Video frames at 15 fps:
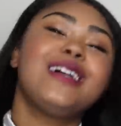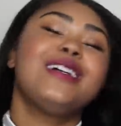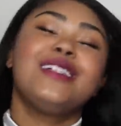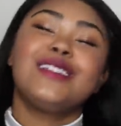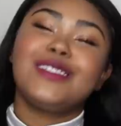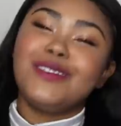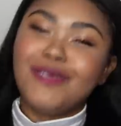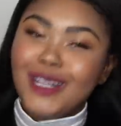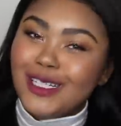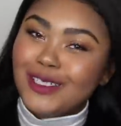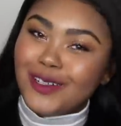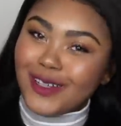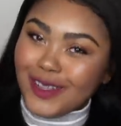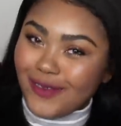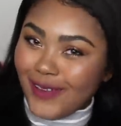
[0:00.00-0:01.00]
because you want to
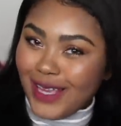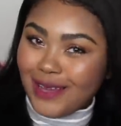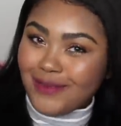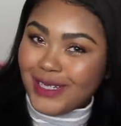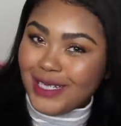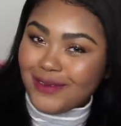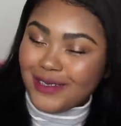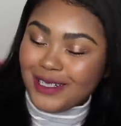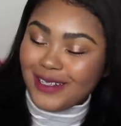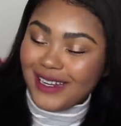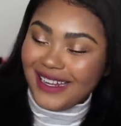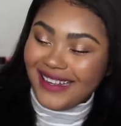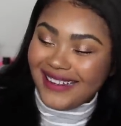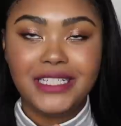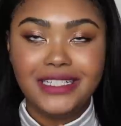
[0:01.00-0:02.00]
join the family. We're
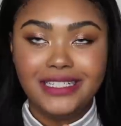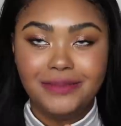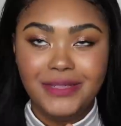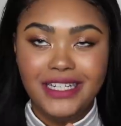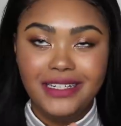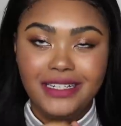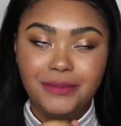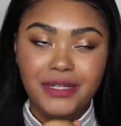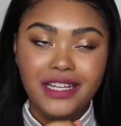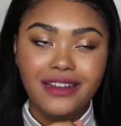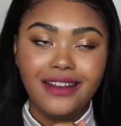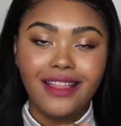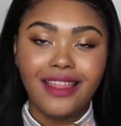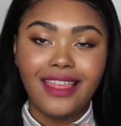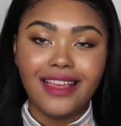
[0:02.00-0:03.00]
great.
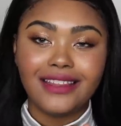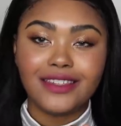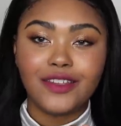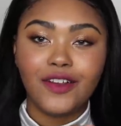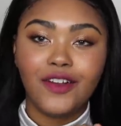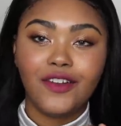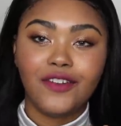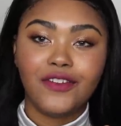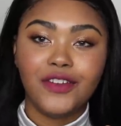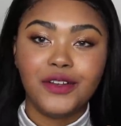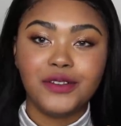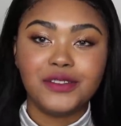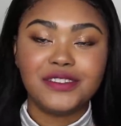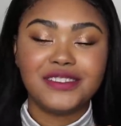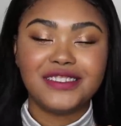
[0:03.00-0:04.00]
That's all,
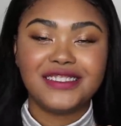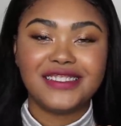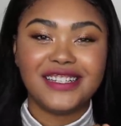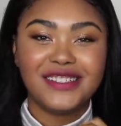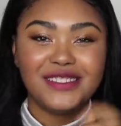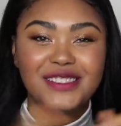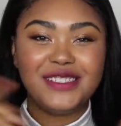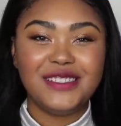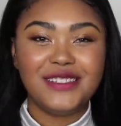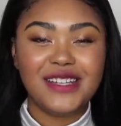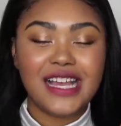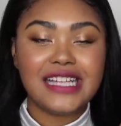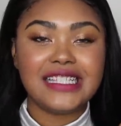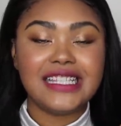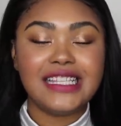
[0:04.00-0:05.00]
folks. I'll see you
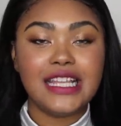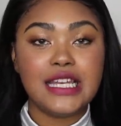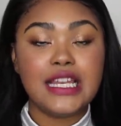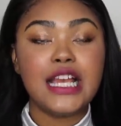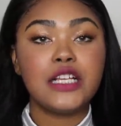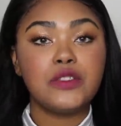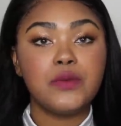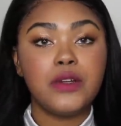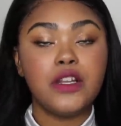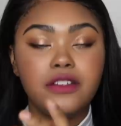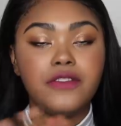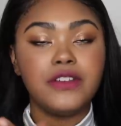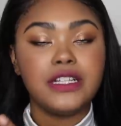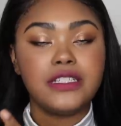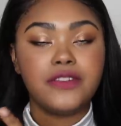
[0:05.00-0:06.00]
guys in the next one.
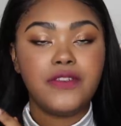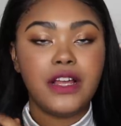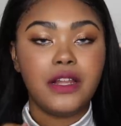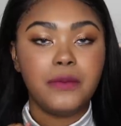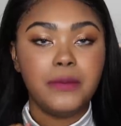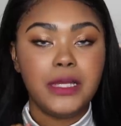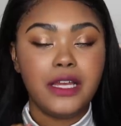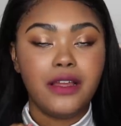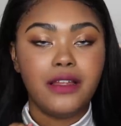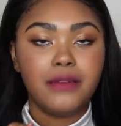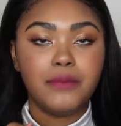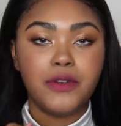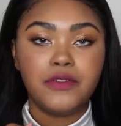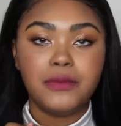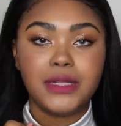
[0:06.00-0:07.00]
Don't forget to follow me on
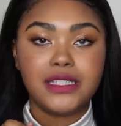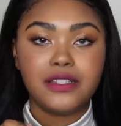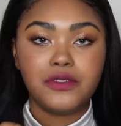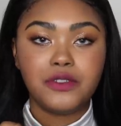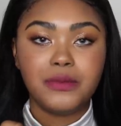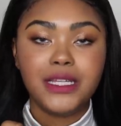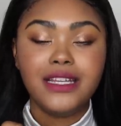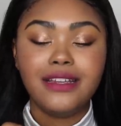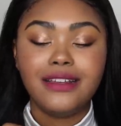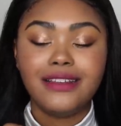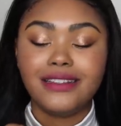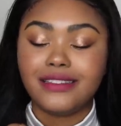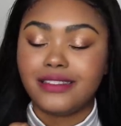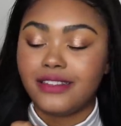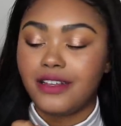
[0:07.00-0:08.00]
both of my social media,
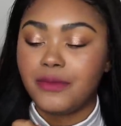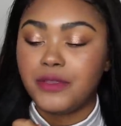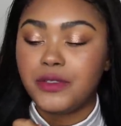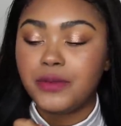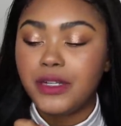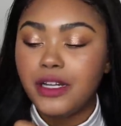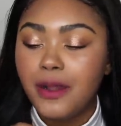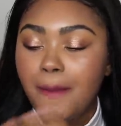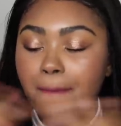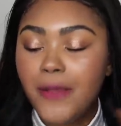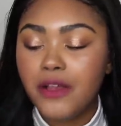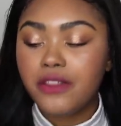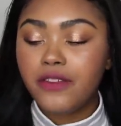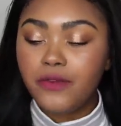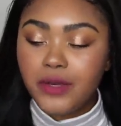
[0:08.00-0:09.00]
Instagram and Twitter,
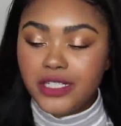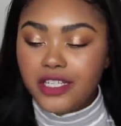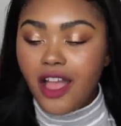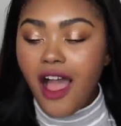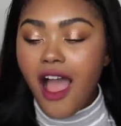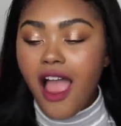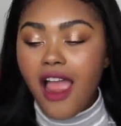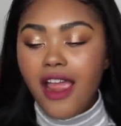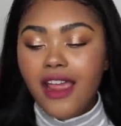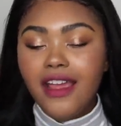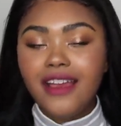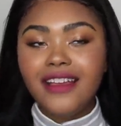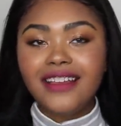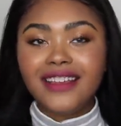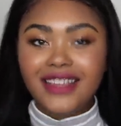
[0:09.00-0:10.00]
both of which are
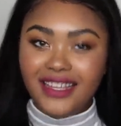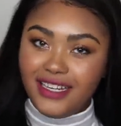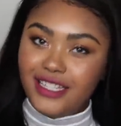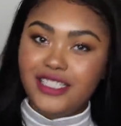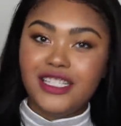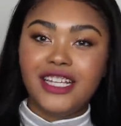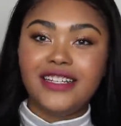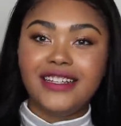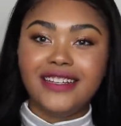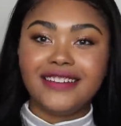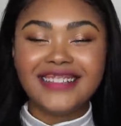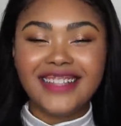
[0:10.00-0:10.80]
KennieJD.